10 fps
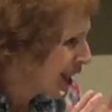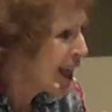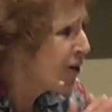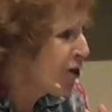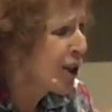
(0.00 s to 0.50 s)

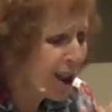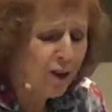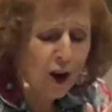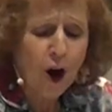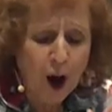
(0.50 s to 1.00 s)
evil
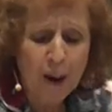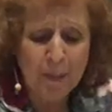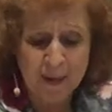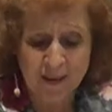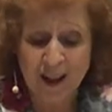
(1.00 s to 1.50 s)
is the
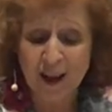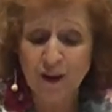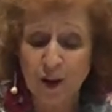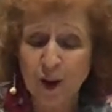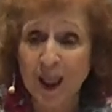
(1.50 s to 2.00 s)
opposite
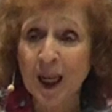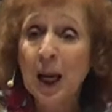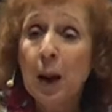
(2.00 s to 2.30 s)
of good,